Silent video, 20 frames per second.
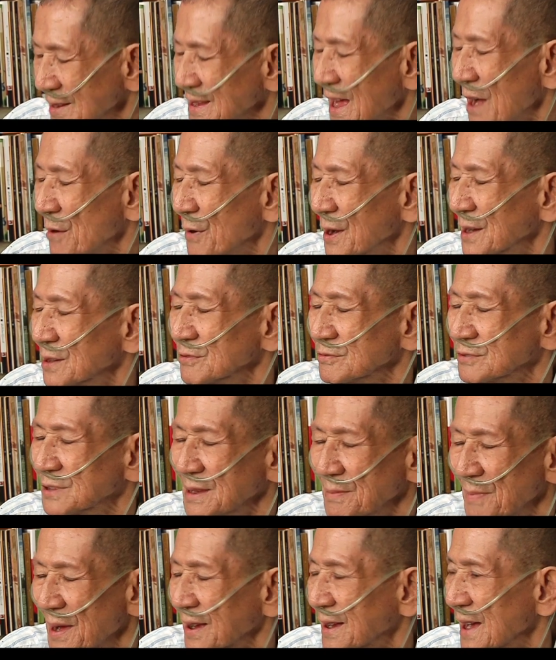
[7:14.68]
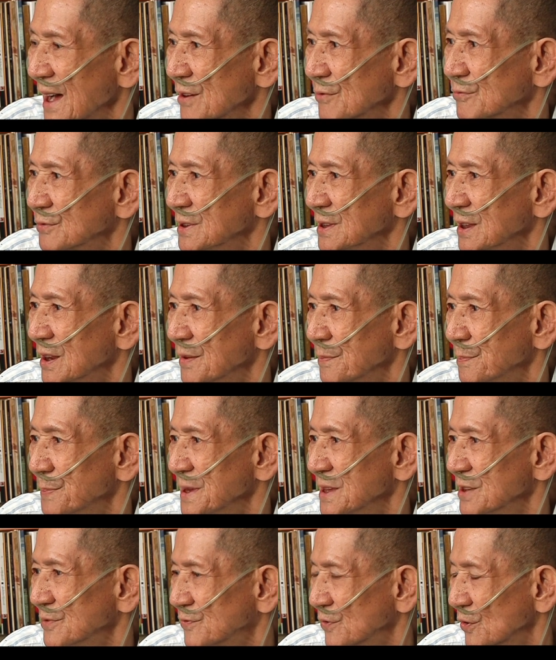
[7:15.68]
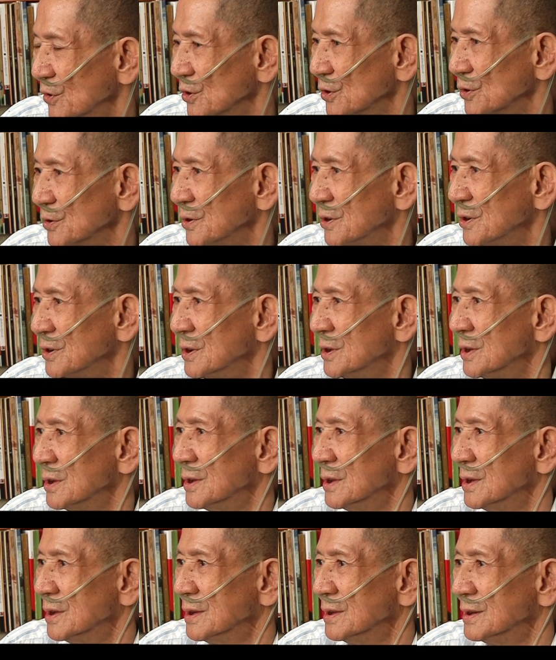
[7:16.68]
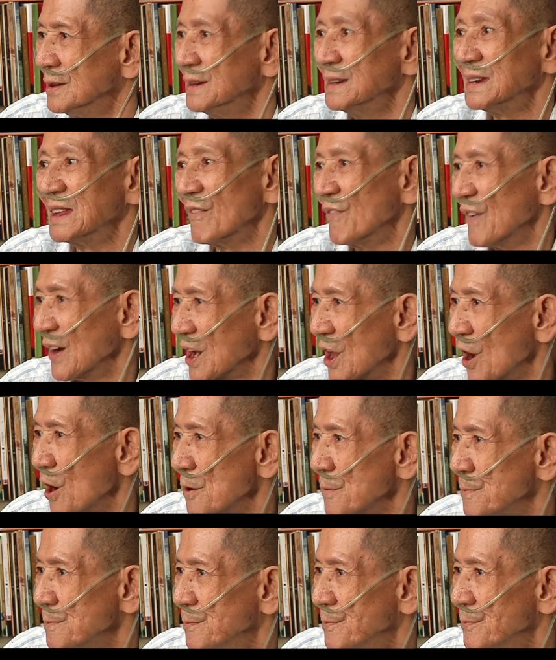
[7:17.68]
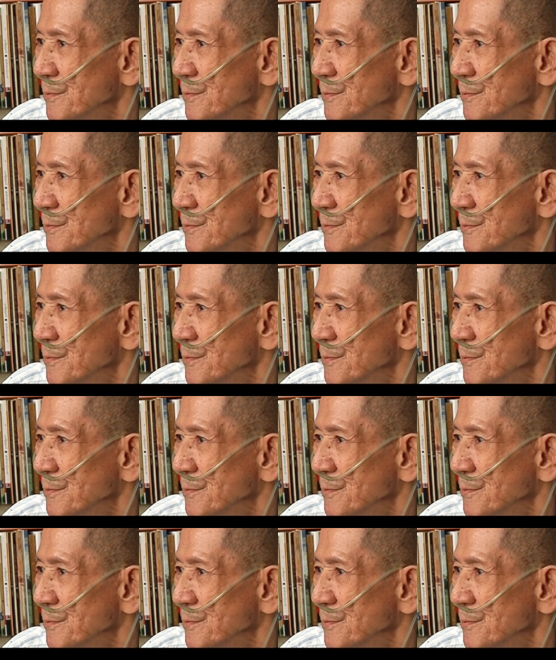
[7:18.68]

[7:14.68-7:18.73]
on the right track before develop